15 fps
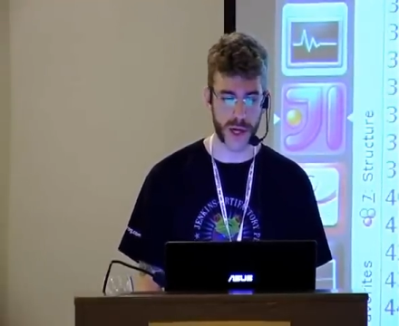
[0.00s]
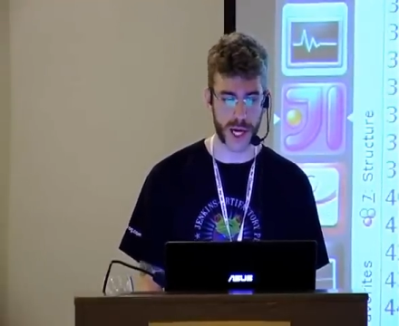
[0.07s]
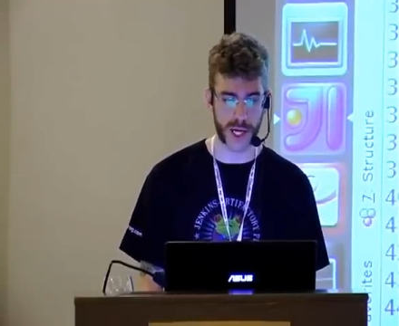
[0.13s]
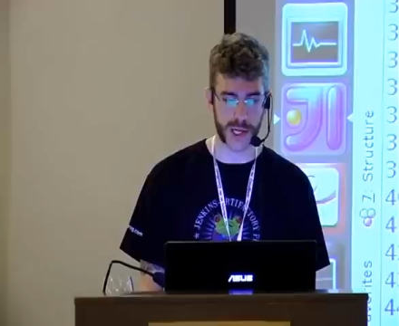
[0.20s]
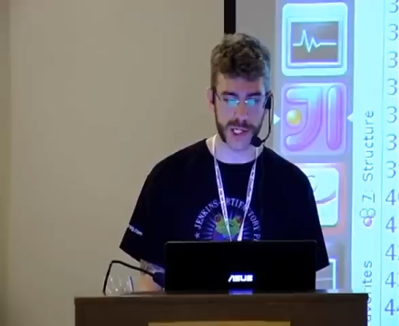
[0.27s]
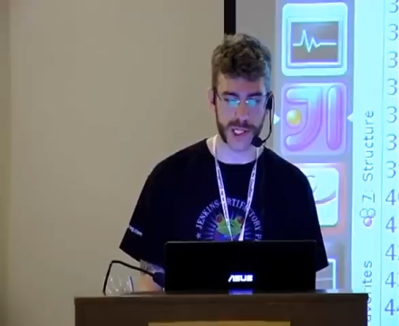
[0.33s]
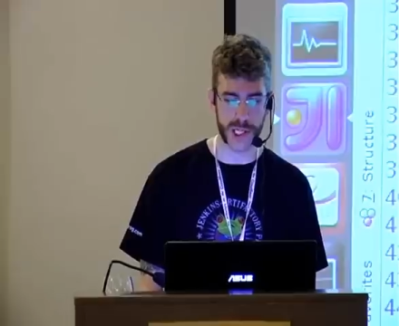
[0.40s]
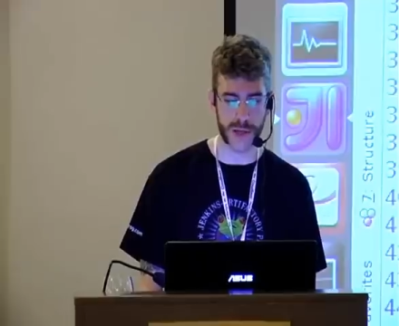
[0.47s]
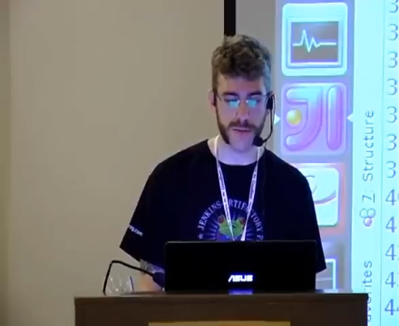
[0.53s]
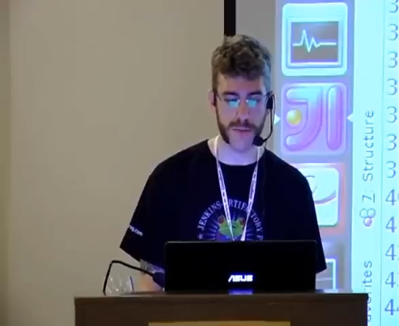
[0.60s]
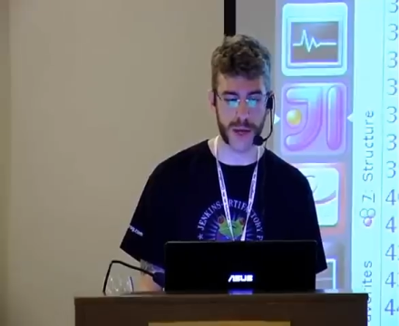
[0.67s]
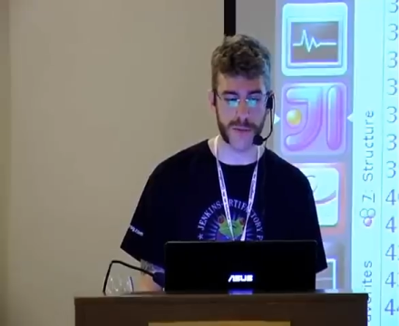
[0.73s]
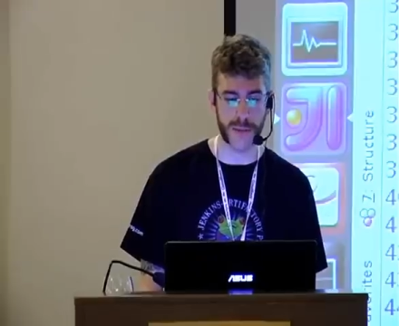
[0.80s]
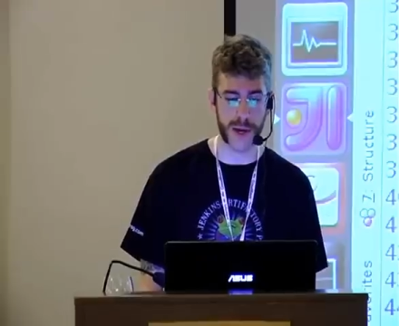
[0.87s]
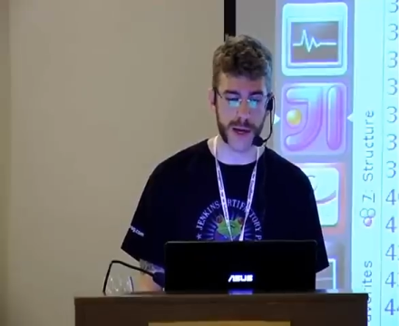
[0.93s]
I can see
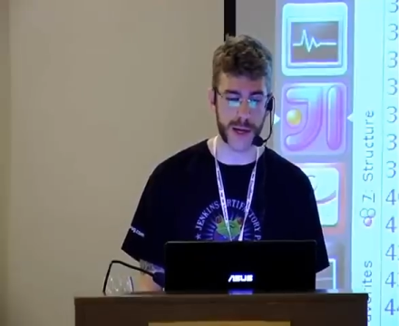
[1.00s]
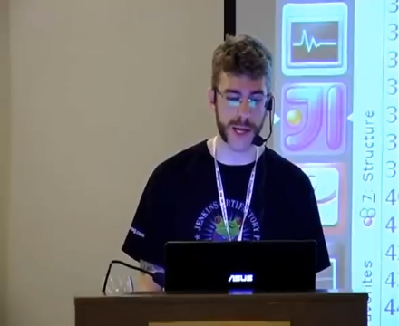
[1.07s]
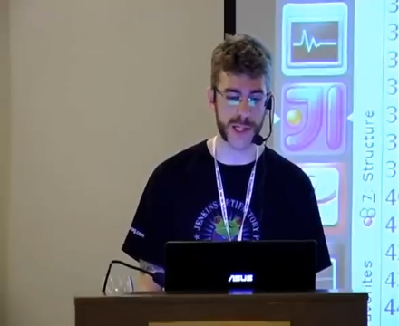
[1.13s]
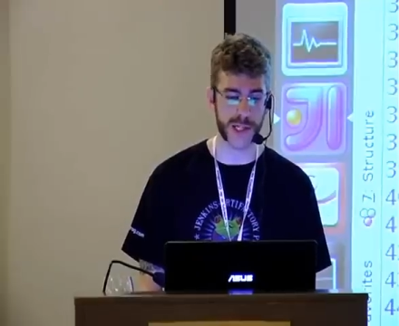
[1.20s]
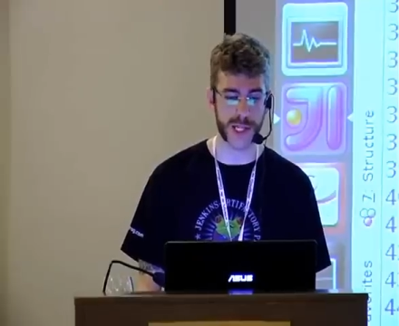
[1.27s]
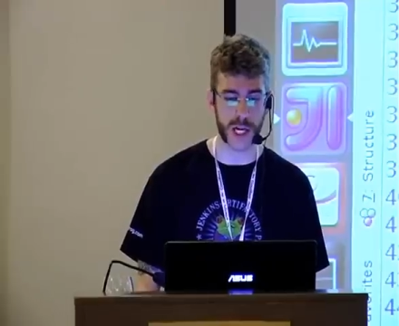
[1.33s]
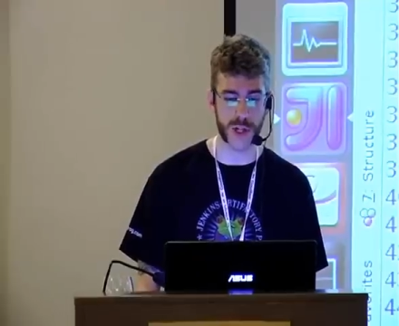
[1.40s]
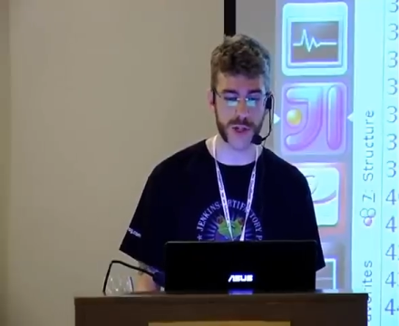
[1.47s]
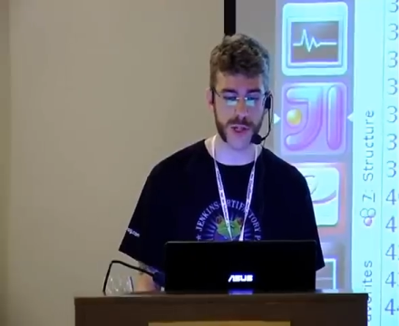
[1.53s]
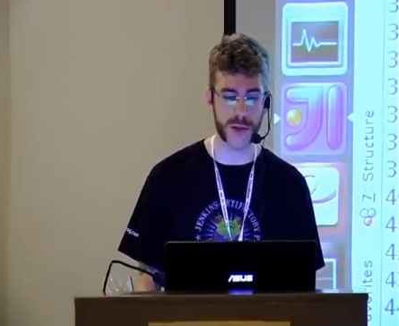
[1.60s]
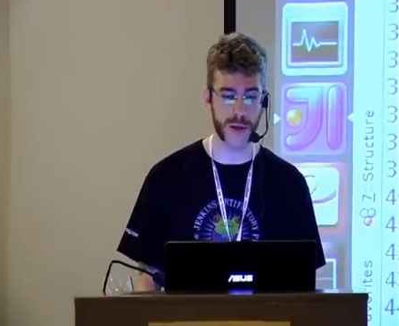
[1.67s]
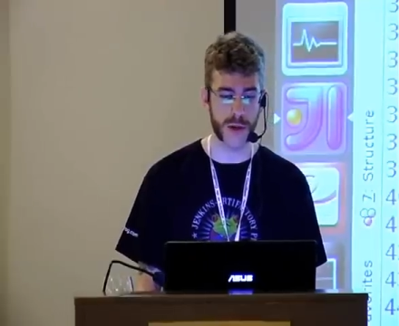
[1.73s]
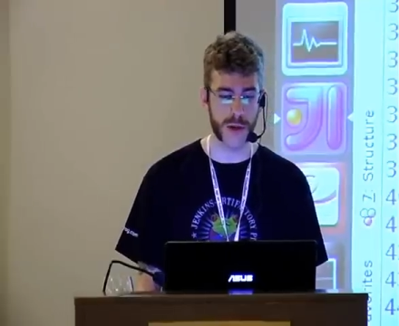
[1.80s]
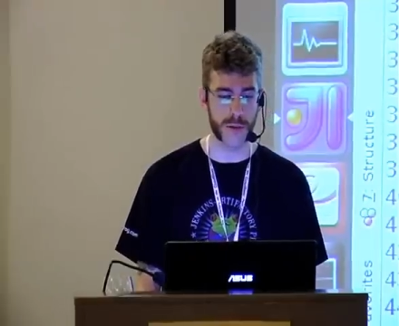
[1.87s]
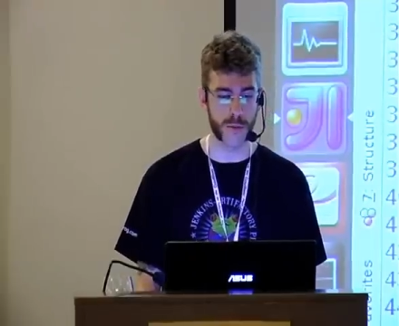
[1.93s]
my main class is
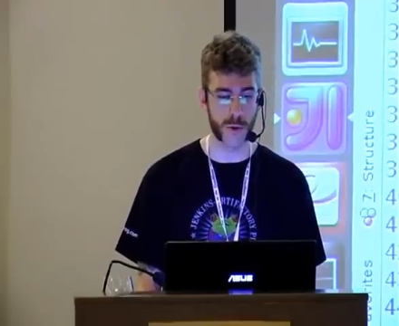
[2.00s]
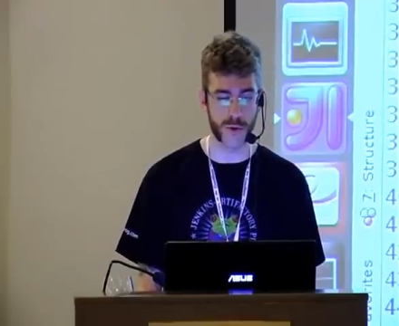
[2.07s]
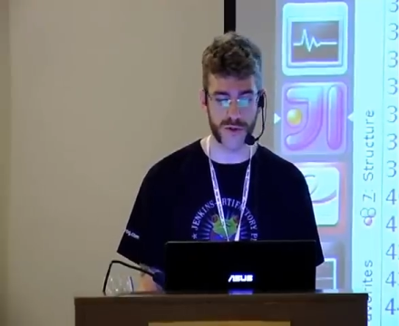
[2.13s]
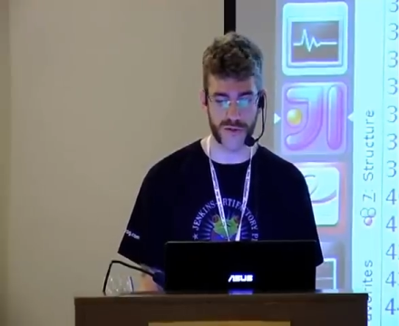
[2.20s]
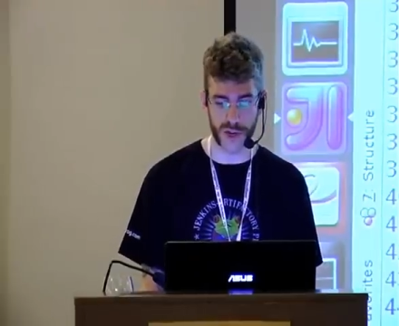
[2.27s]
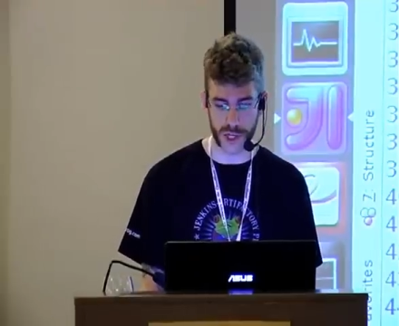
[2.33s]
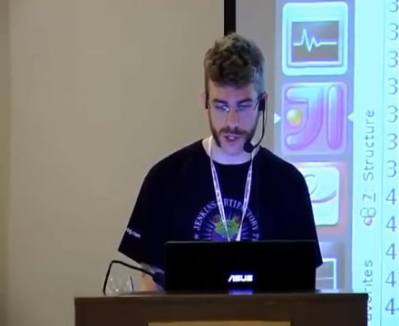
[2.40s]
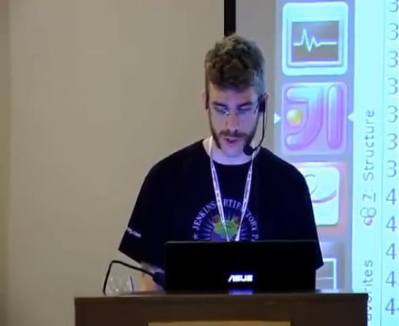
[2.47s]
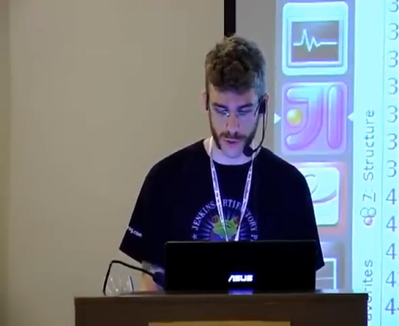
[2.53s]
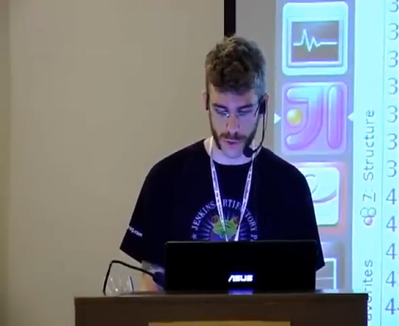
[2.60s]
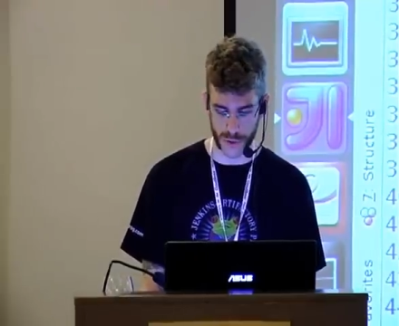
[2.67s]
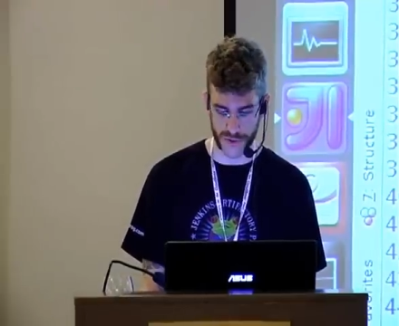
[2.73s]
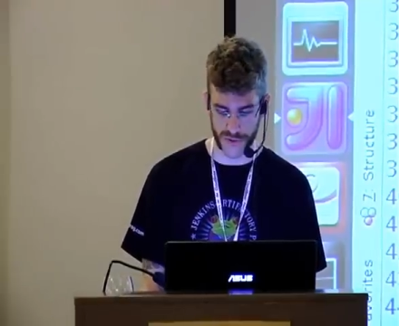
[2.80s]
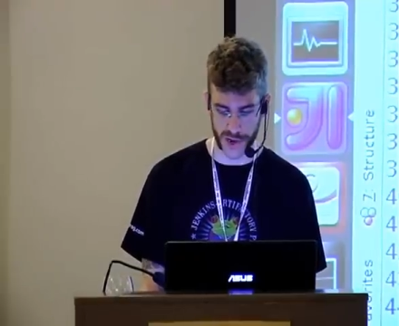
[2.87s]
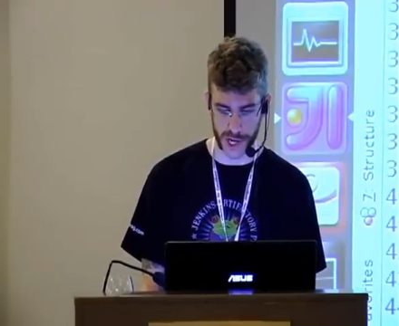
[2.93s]
actually motivation
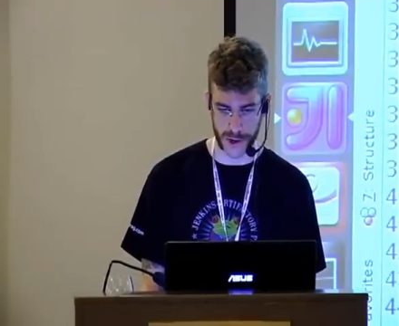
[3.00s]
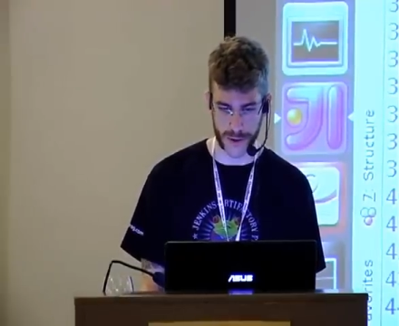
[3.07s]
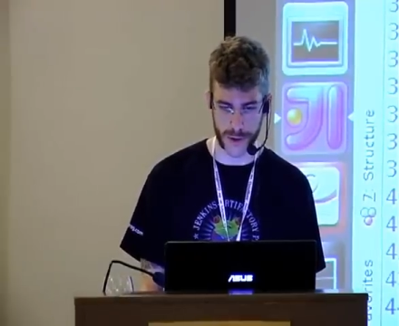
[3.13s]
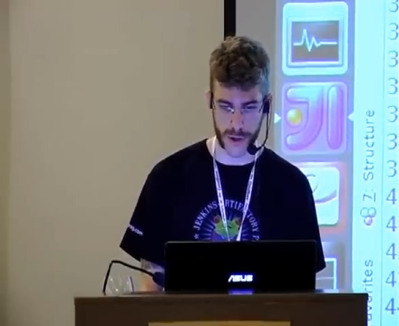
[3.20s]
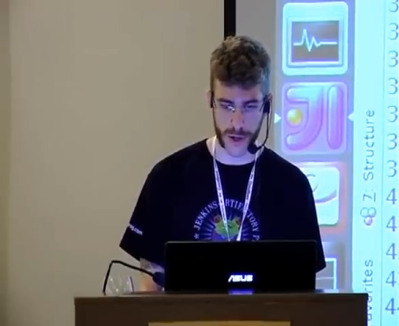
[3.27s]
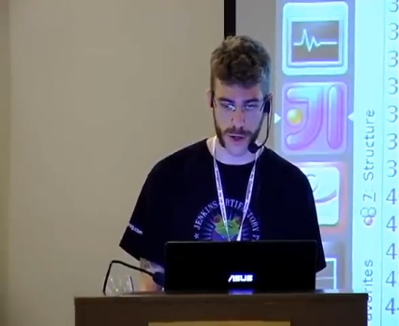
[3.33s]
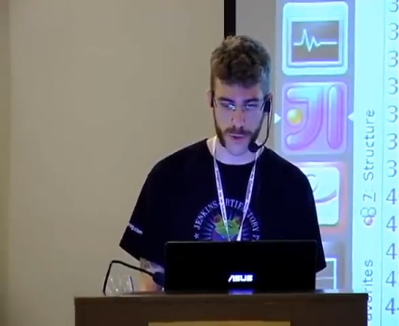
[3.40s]
notifier,